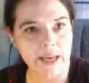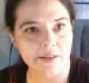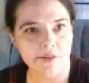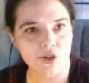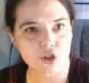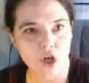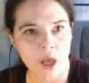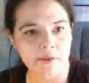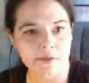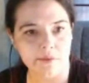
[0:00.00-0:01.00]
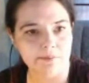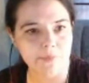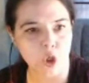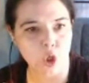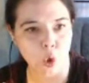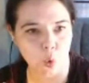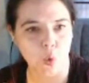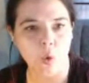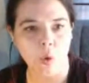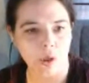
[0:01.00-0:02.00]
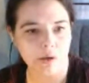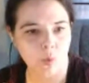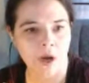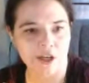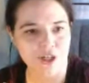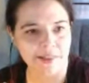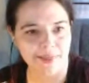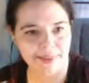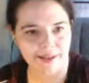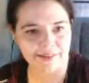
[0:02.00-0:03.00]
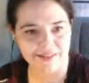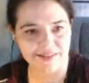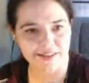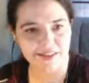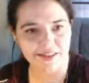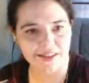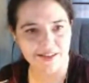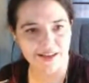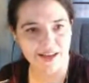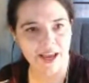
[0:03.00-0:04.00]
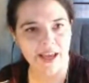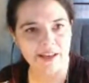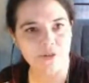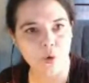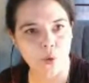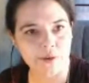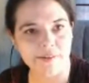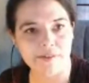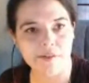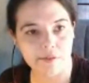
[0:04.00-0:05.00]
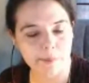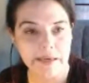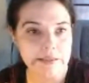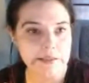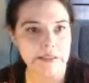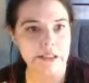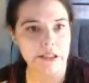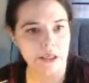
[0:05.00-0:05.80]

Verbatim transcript: it's just cool watching things head towards space